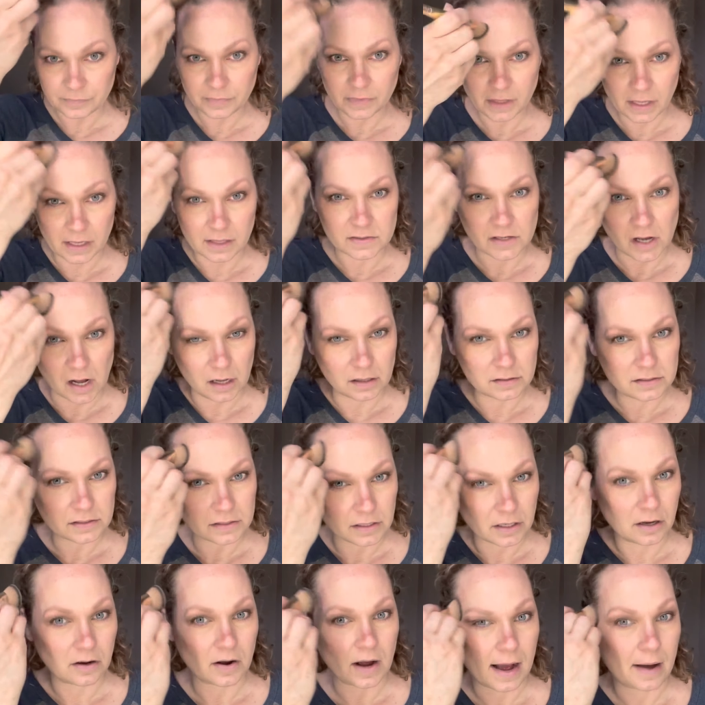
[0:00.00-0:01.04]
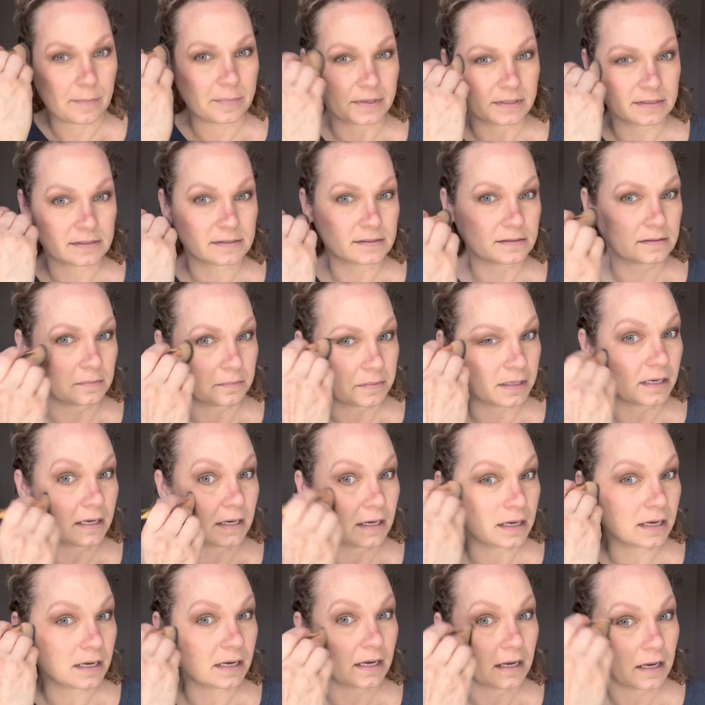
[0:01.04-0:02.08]
It's also happens to
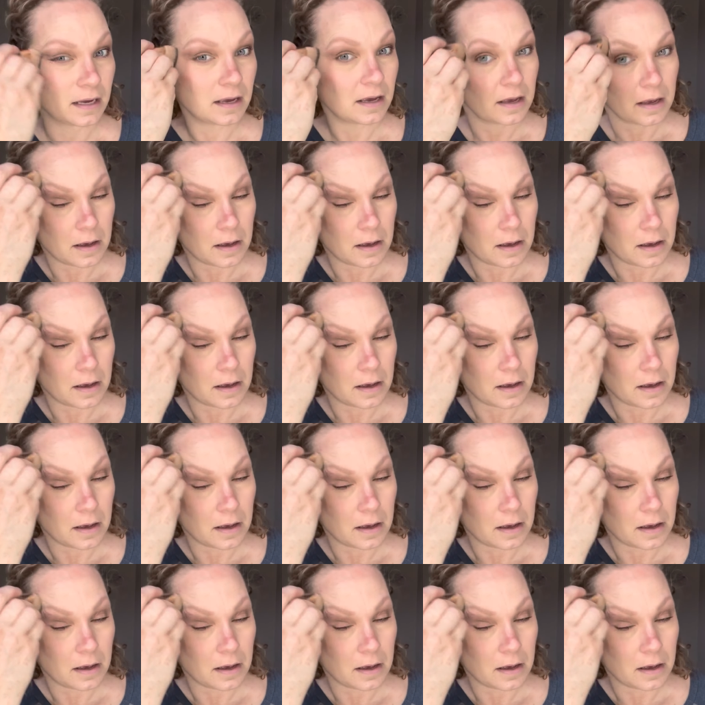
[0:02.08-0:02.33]
be